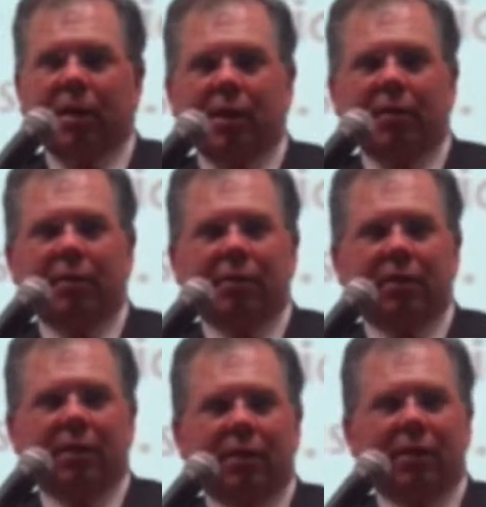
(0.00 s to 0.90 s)
Then
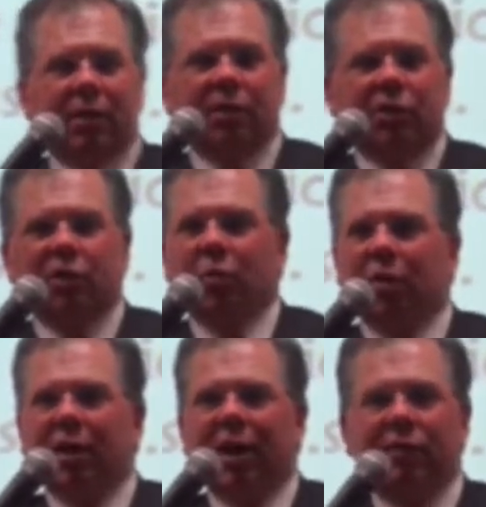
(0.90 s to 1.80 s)
she
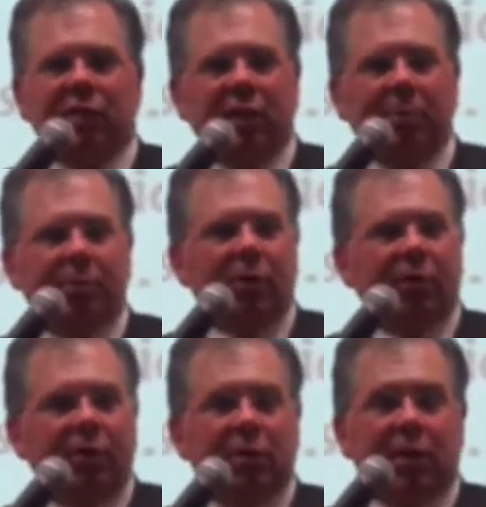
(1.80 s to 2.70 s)
wanted to have
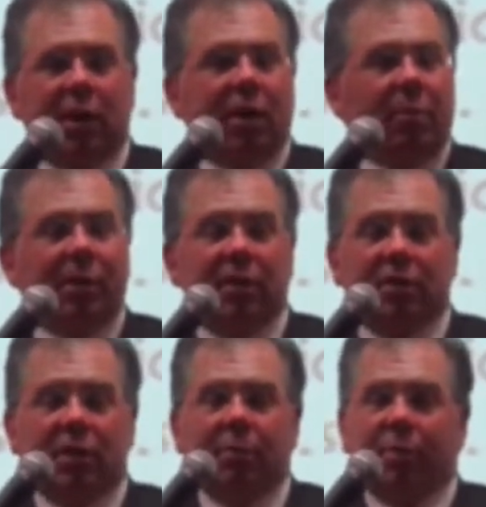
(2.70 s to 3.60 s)
sleepovers. And I don't mean
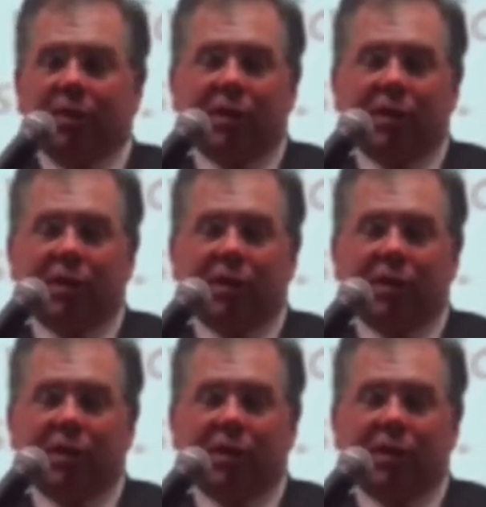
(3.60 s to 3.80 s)
sleepover.